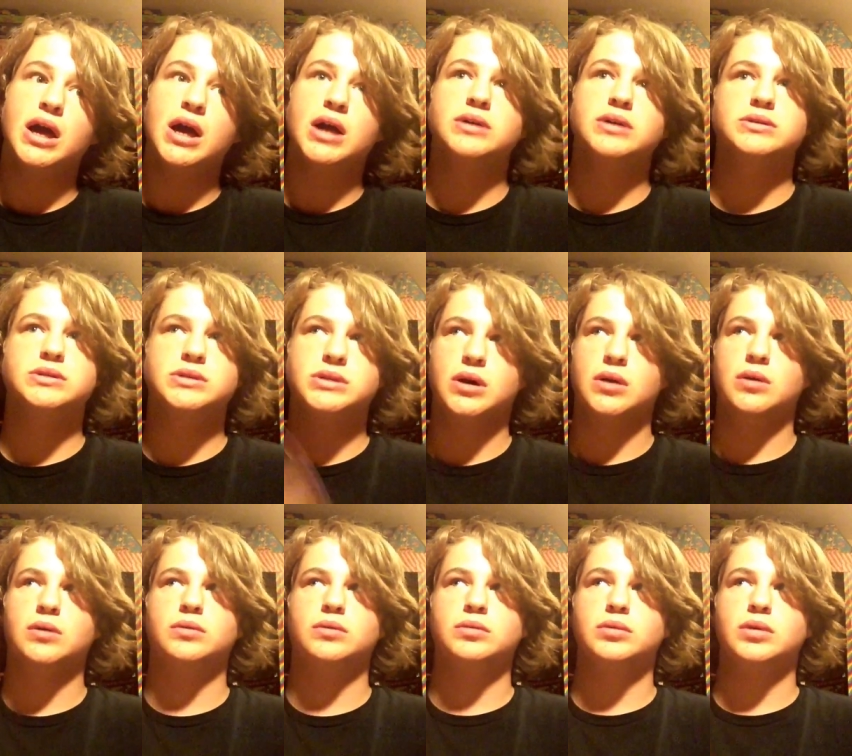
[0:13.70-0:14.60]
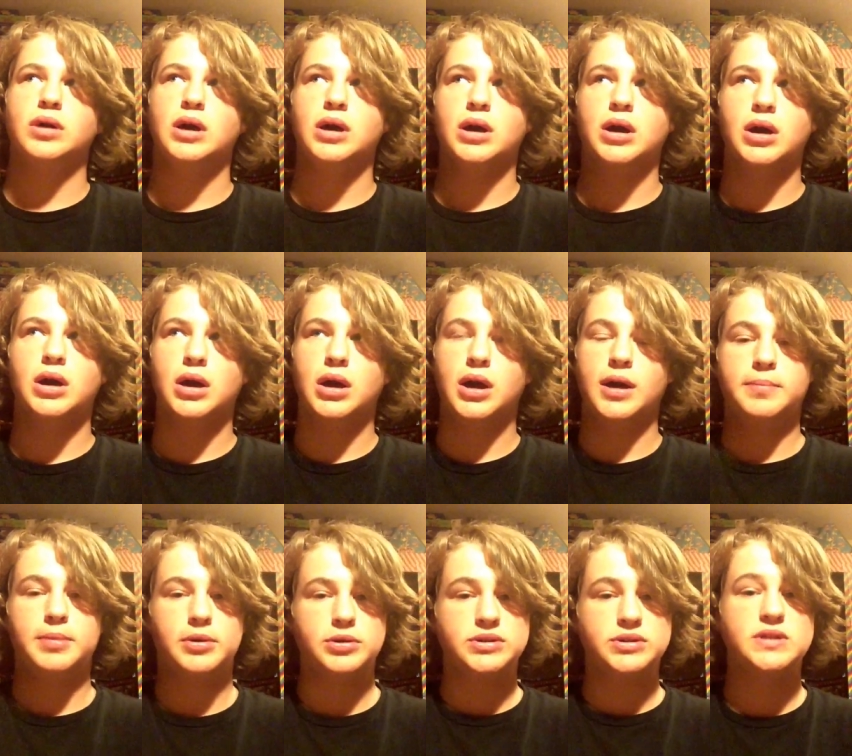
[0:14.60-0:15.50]
so, I
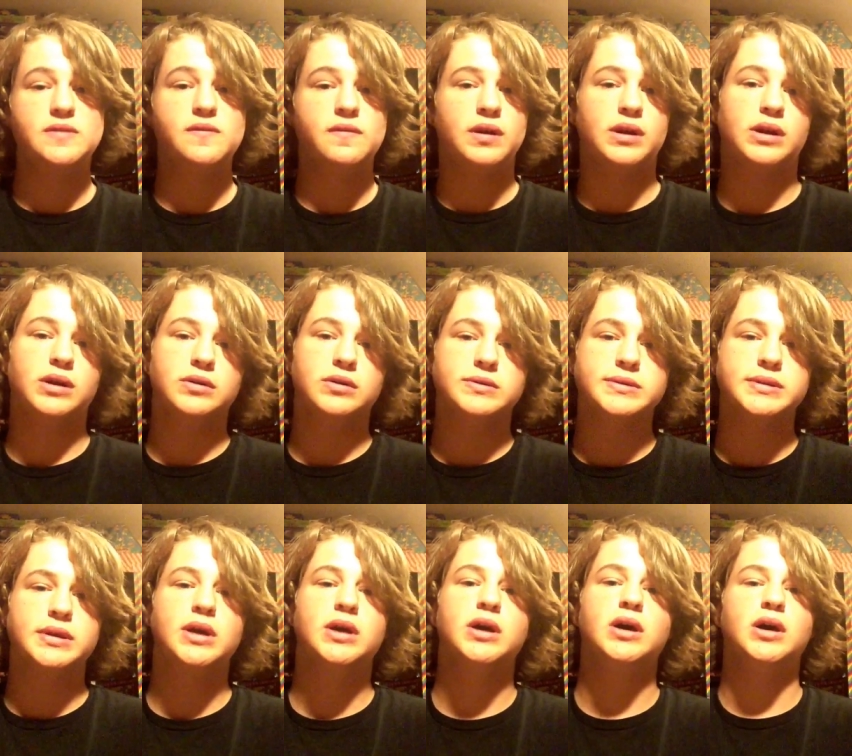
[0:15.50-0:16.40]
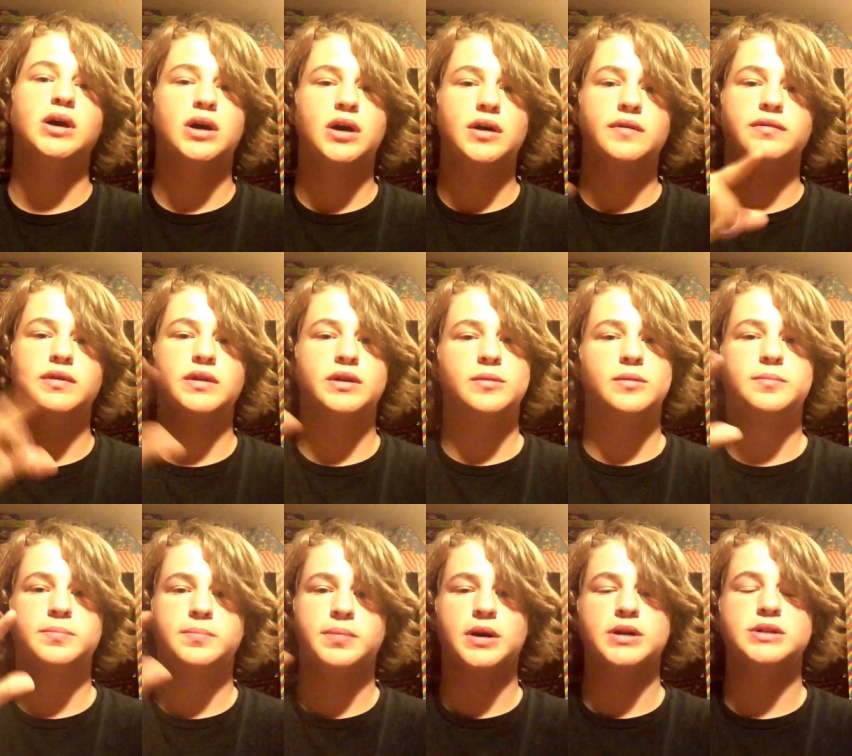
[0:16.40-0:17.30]
posted videos of little
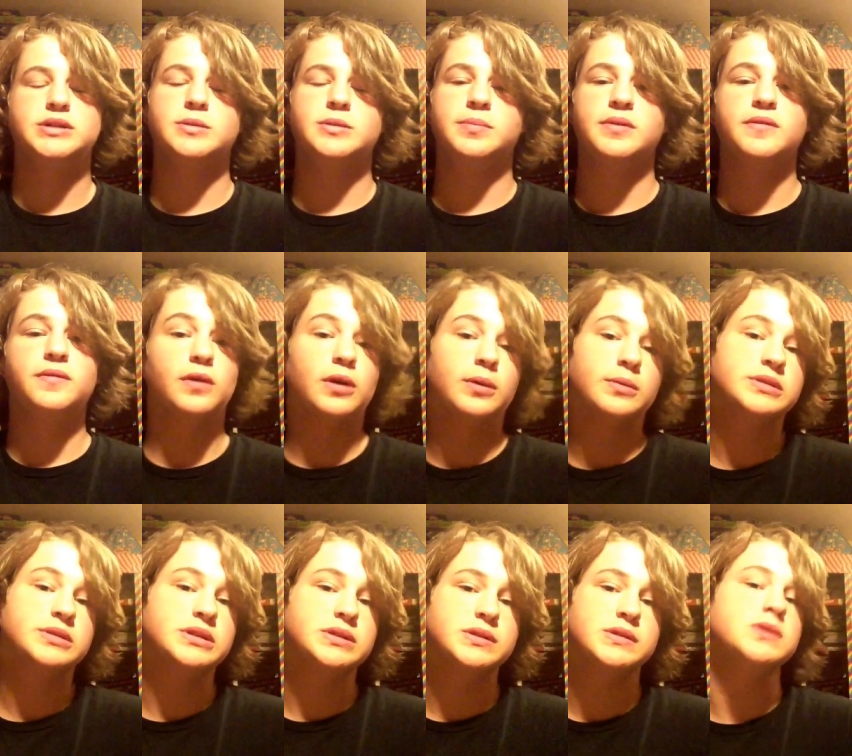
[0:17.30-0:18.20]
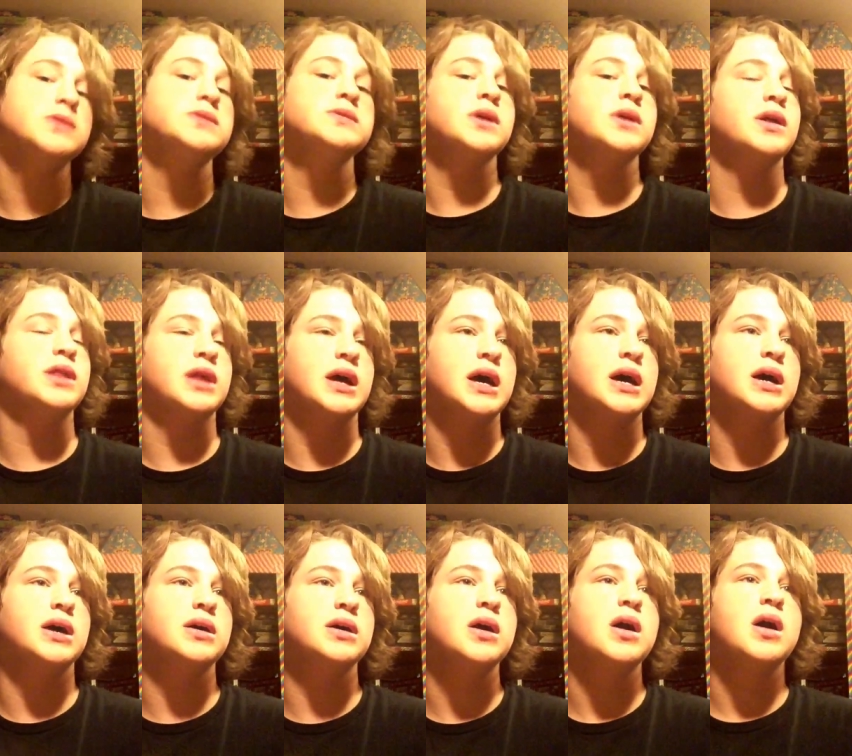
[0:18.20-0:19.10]
parts of performances, so you saw
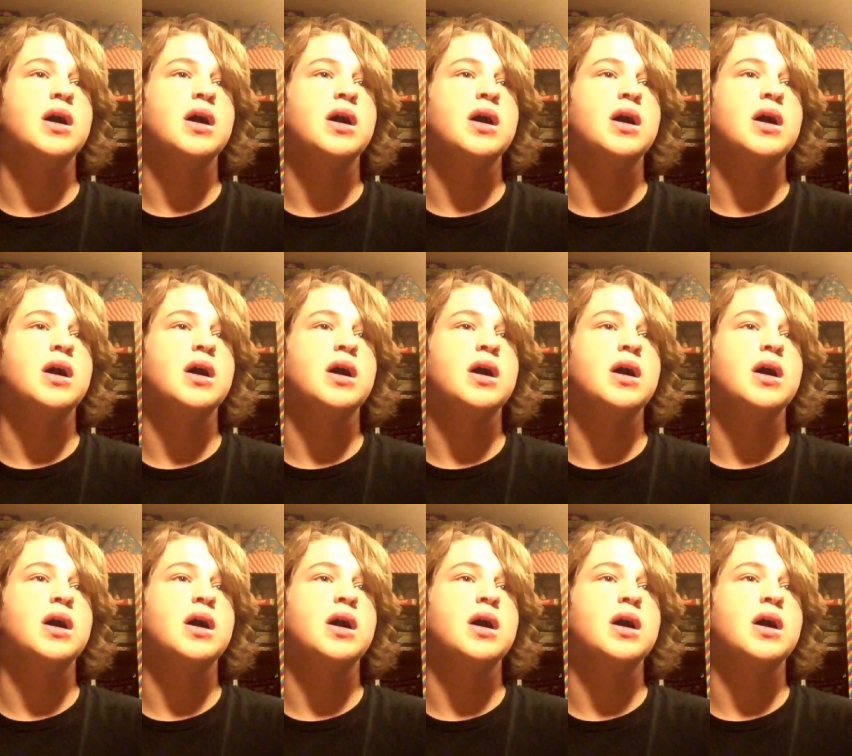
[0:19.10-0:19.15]
that.